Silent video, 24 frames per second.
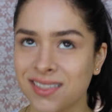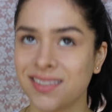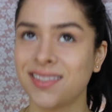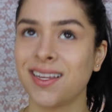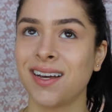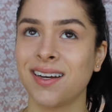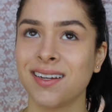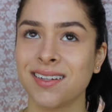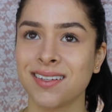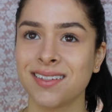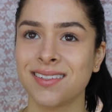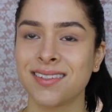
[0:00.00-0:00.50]

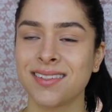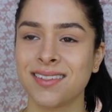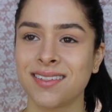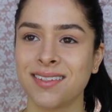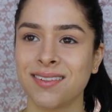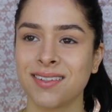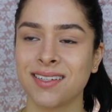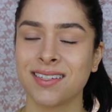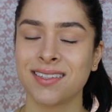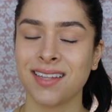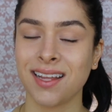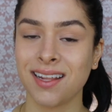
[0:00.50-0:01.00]
sucks
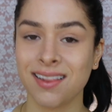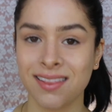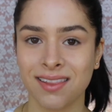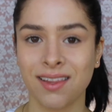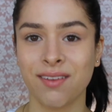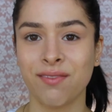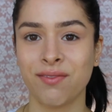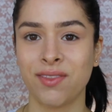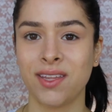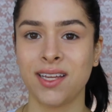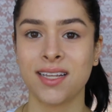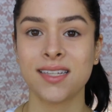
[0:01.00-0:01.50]
because I
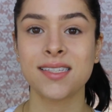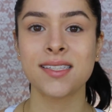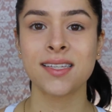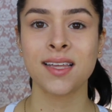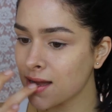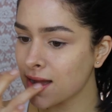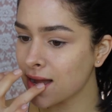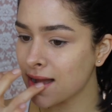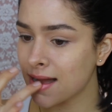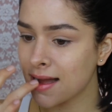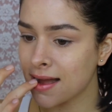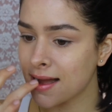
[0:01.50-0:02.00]
love this.
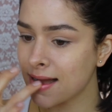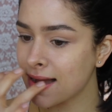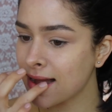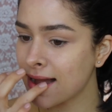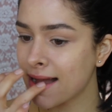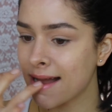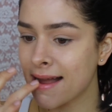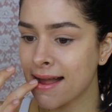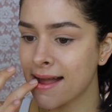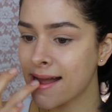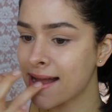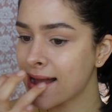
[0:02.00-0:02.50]
But
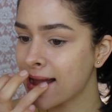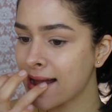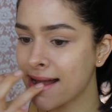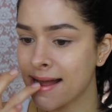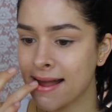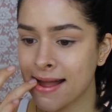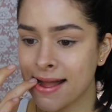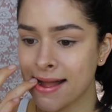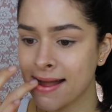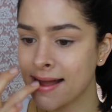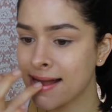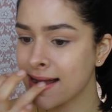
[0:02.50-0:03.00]
anyway,
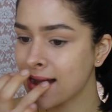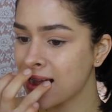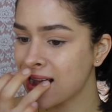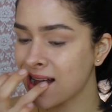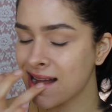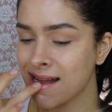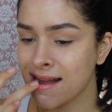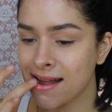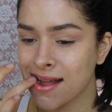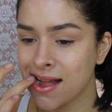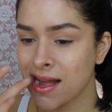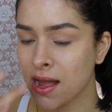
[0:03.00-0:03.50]
this is
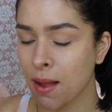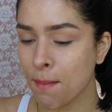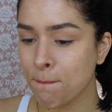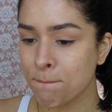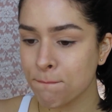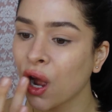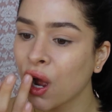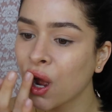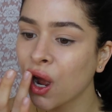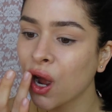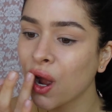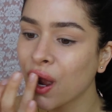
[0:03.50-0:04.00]
what I'm gonna use on
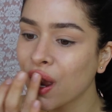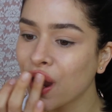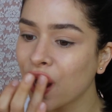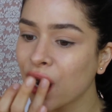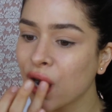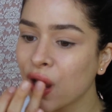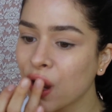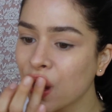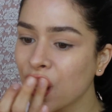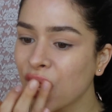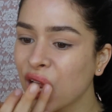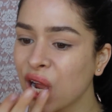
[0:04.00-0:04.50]
my
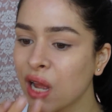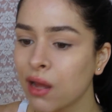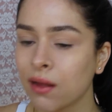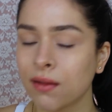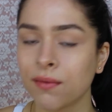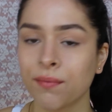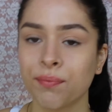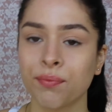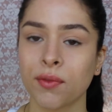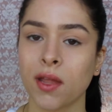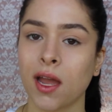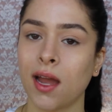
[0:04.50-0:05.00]
lips.
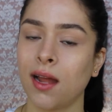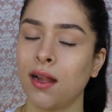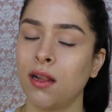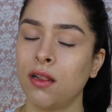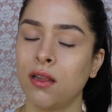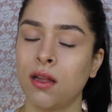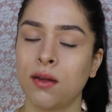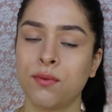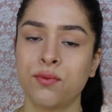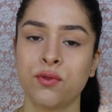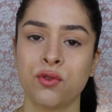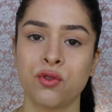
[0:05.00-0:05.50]
I
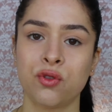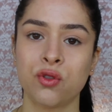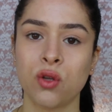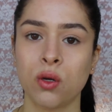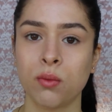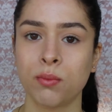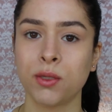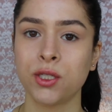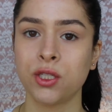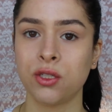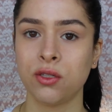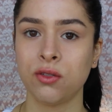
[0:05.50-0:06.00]
love
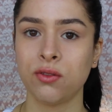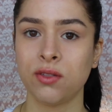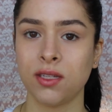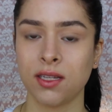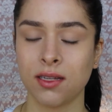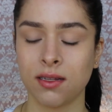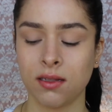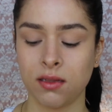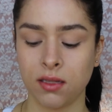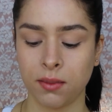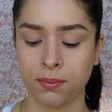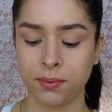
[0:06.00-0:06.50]
so much
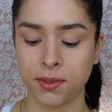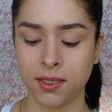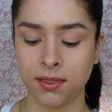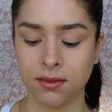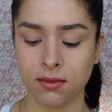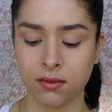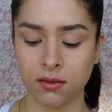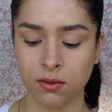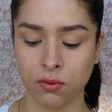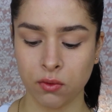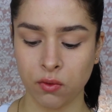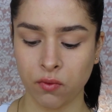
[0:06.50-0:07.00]
using a lip
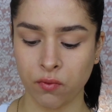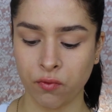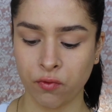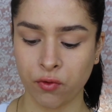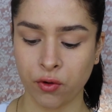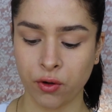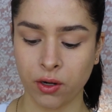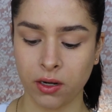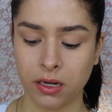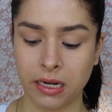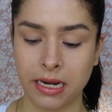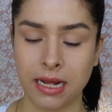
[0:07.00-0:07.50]
tint
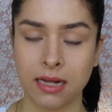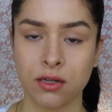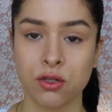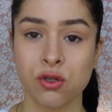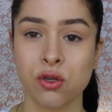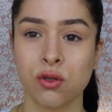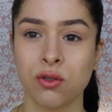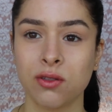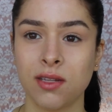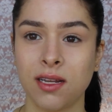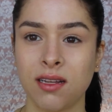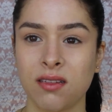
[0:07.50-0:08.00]
for a
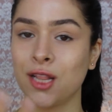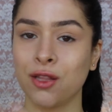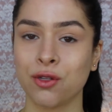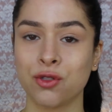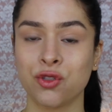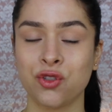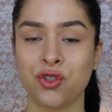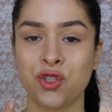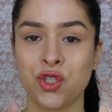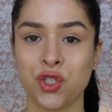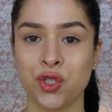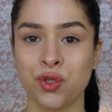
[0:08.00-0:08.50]
natural day. It
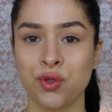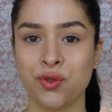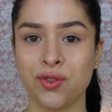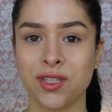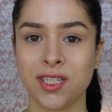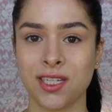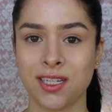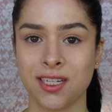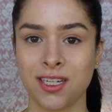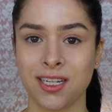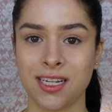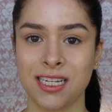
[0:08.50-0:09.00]
looks
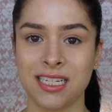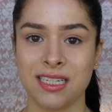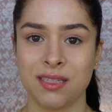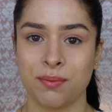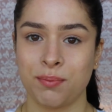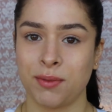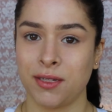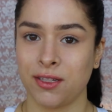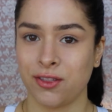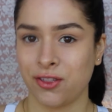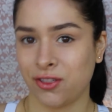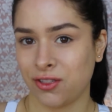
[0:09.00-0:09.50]
juicy and nice,
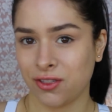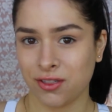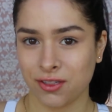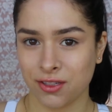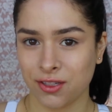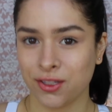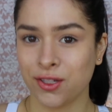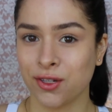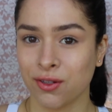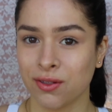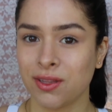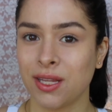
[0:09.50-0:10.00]
but it's
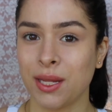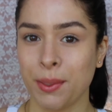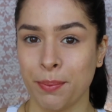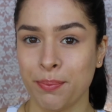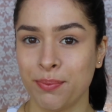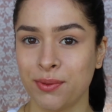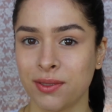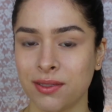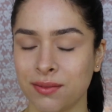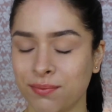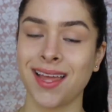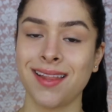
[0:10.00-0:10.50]
your
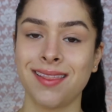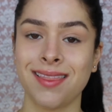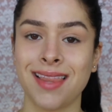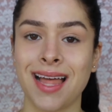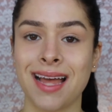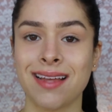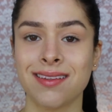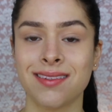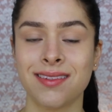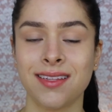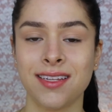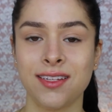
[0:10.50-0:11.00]
lips. And
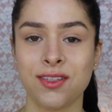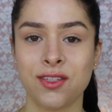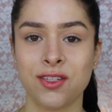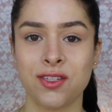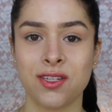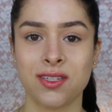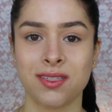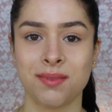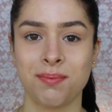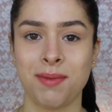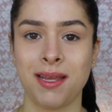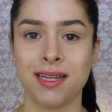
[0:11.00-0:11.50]
lastly, to
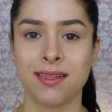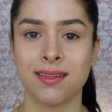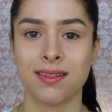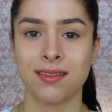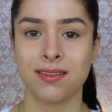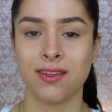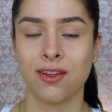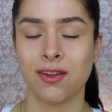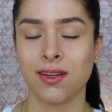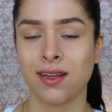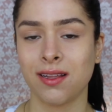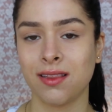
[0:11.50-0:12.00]
just make
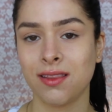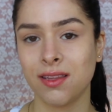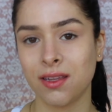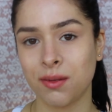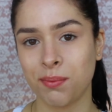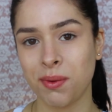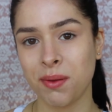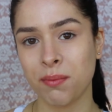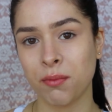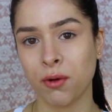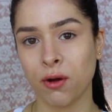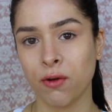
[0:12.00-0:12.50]
this look a
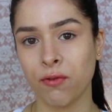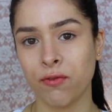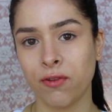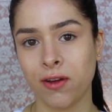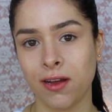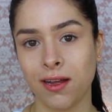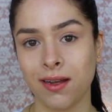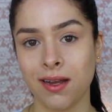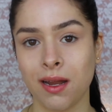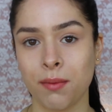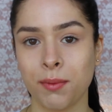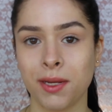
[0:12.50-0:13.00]
little bit more
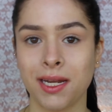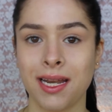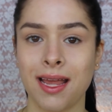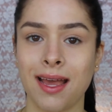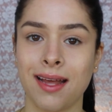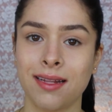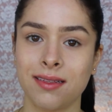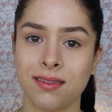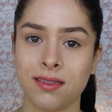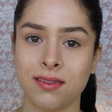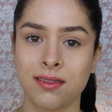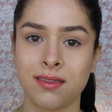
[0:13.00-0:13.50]
fun, I'm gonna
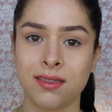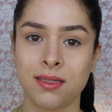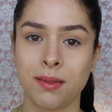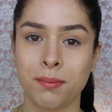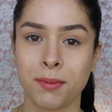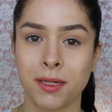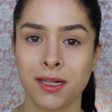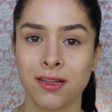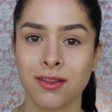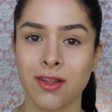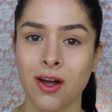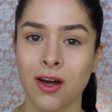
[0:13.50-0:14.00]
add
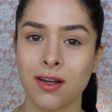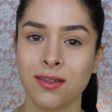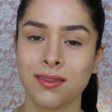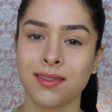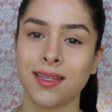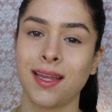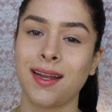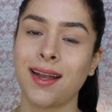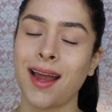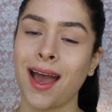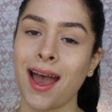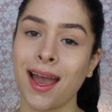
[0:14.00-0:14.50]
some gloss
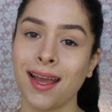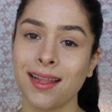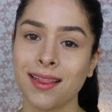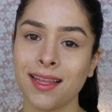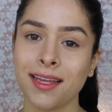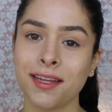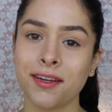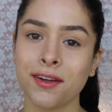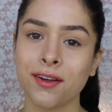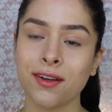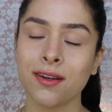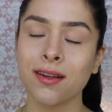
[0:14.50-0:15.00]
and
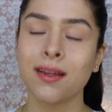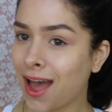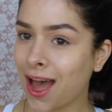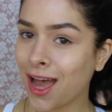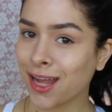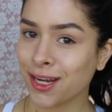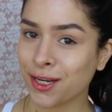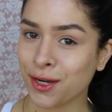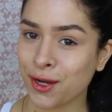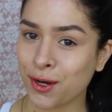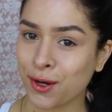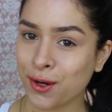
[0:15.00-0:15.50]
highlighter.
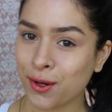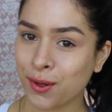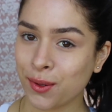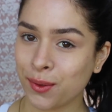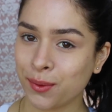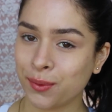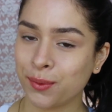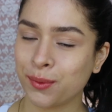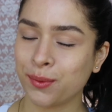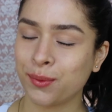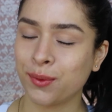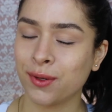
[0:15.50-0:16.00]
I
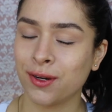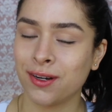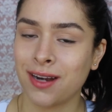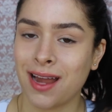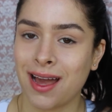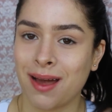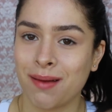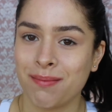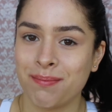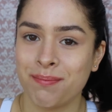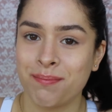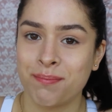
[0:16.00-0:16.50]
know we're
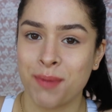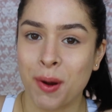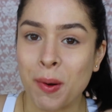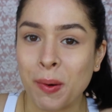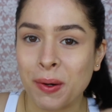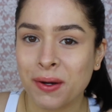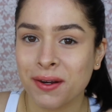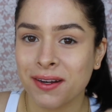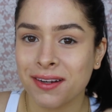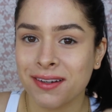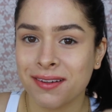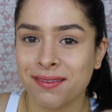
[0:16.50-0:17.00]
not
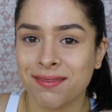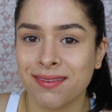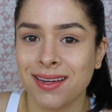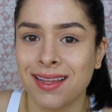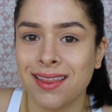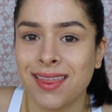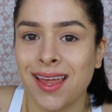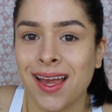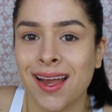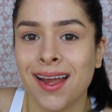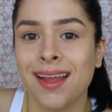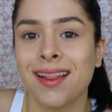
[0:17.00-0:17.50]
born
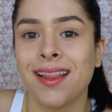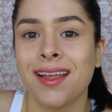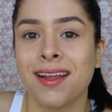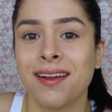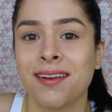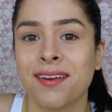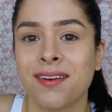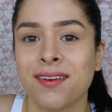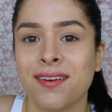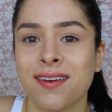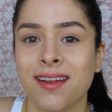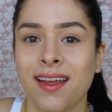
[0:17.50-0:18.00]
with
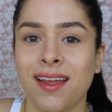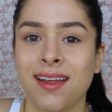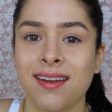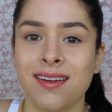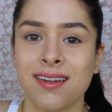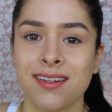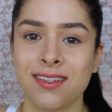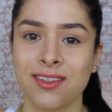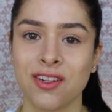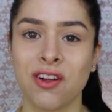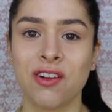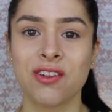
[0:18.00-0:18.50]
highlighter
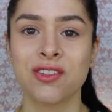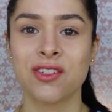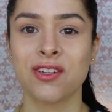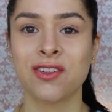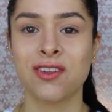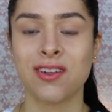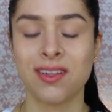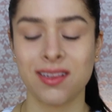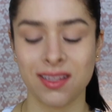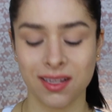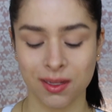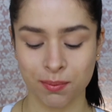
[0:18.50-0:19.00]
and gloss on
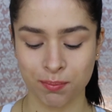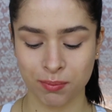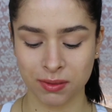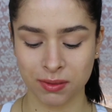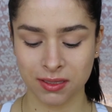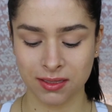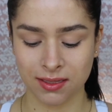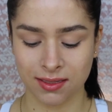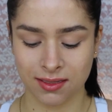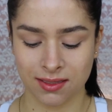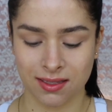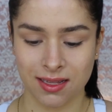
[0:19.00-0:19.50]
our
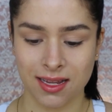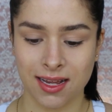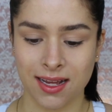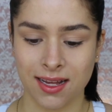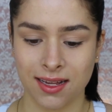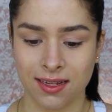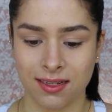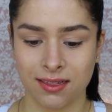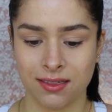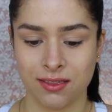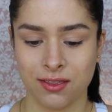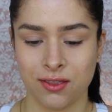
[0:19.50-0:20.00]
lips. It's
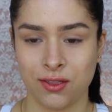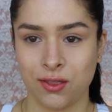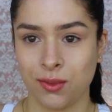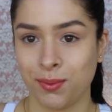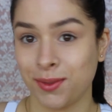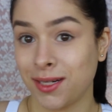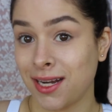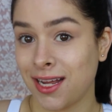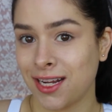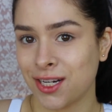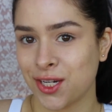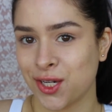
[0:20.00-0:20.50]
not
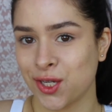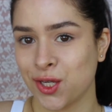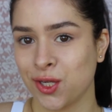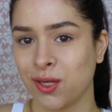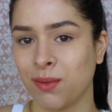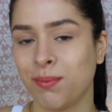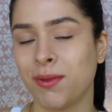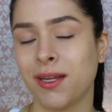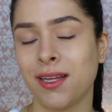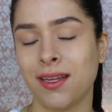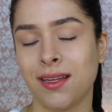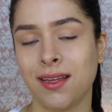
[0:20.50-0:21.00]
super natural,
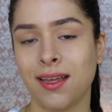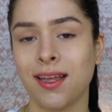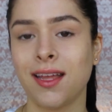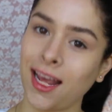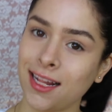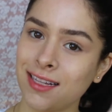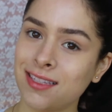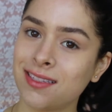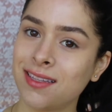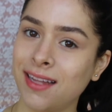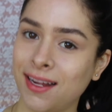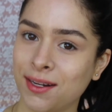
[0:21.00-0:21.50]
but
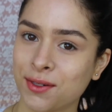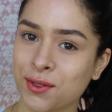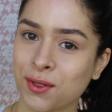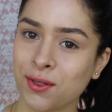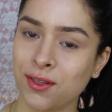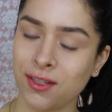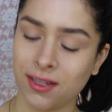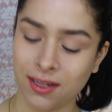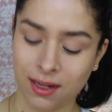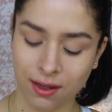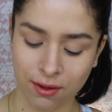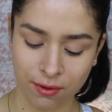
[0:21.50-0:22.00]
it's
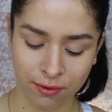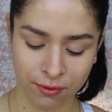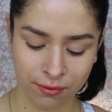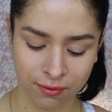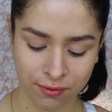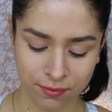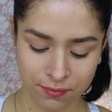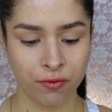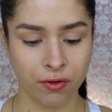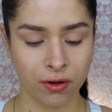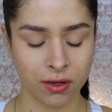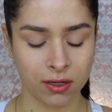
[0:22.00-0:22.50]
natural enough.
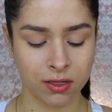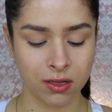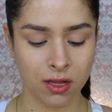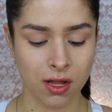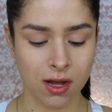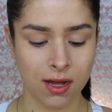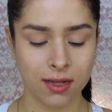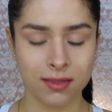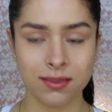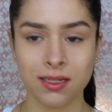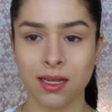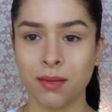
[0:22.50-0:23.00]
For
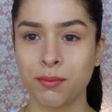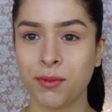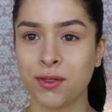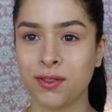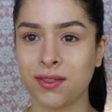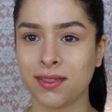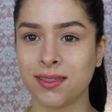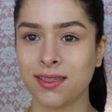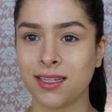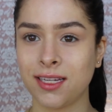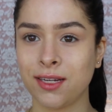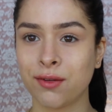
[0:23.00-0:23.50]
gloss, I'm
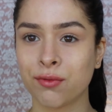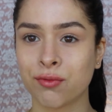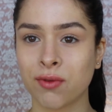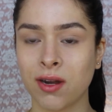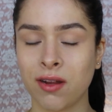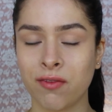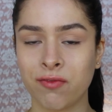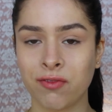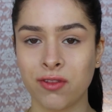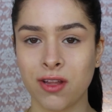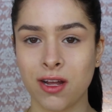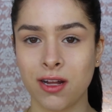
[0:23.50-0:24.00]
using the
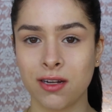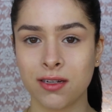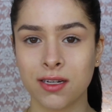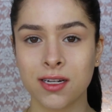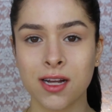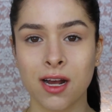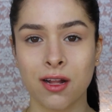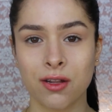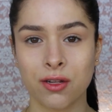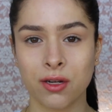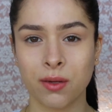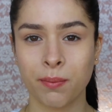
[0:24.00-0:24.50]
Revlon
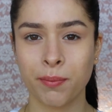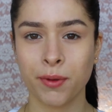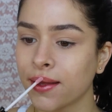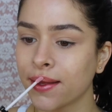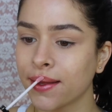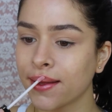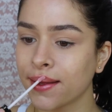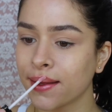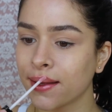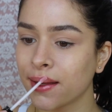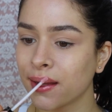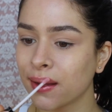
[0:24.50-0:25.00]

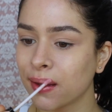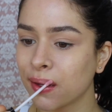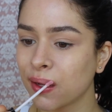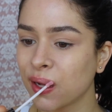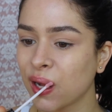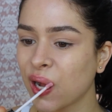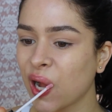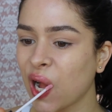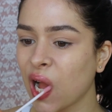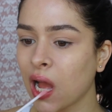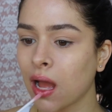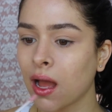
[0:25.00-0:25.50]
Colorburst
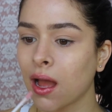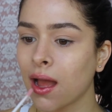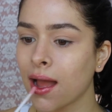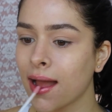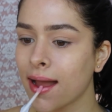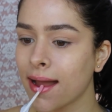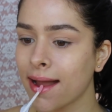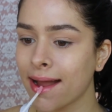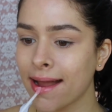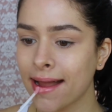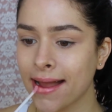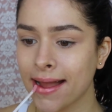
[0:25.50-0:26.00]
lip gloss
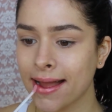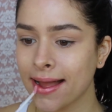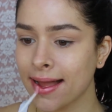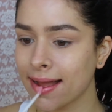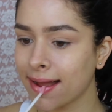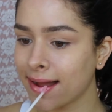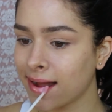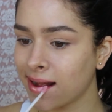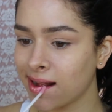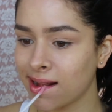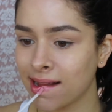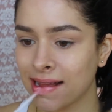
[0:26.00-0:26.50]
in
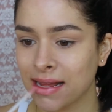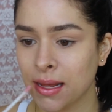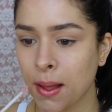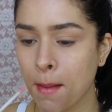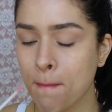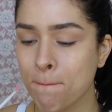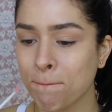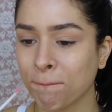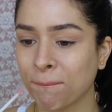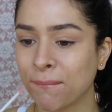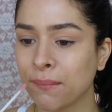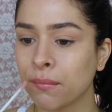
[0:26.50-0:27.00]
Pink
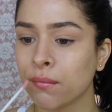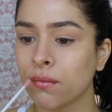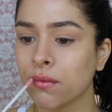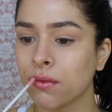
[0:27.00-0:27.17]
Ice.